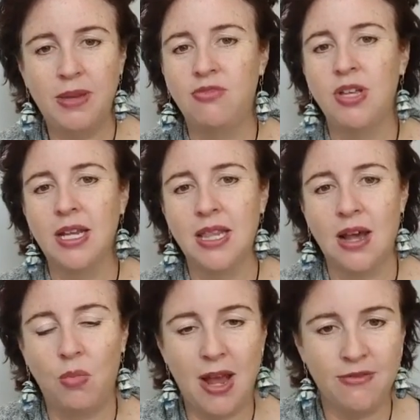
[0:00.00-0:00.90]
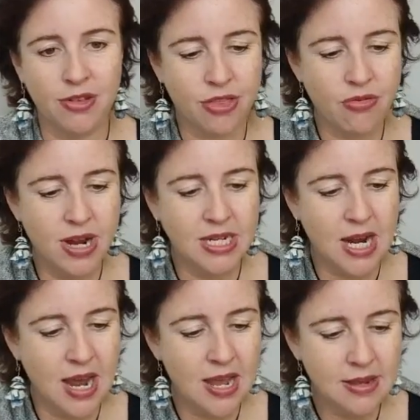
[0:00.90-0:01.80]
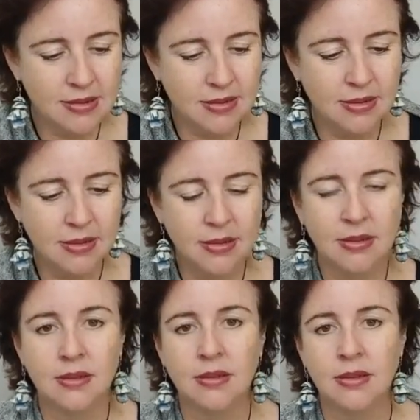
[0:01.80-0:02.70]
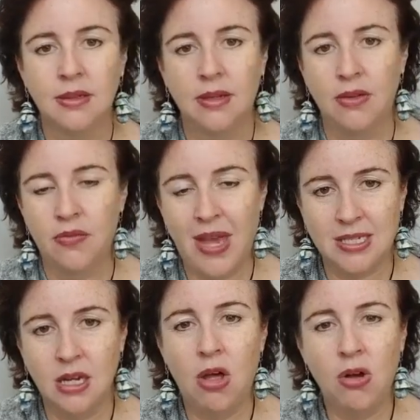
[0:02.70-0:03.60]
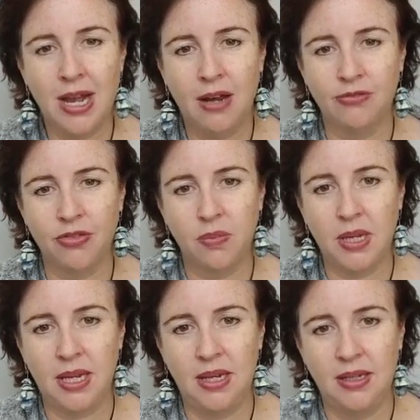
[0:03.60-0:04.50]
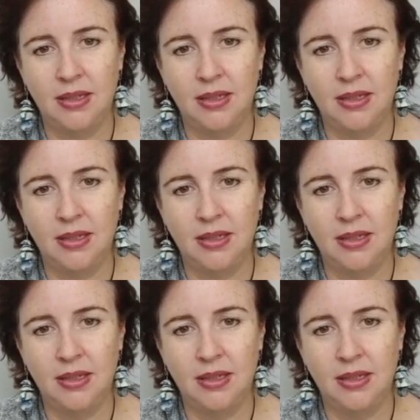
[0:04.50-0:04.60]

feeling that way for three days, that's long enough for me.